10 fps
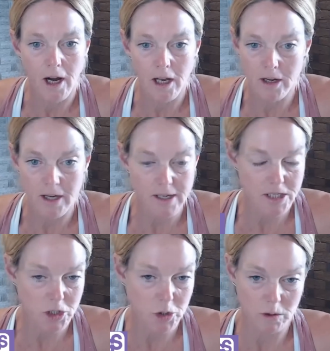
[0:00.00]
I look at it
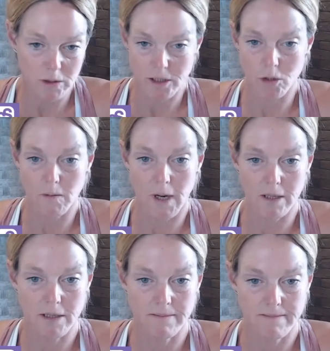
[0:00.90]
as a tool in the
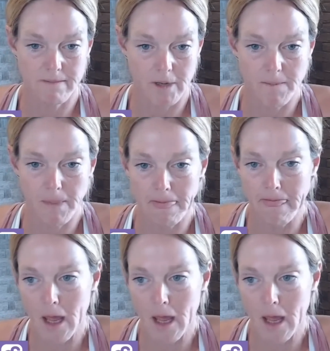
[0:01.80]
toolbox, right?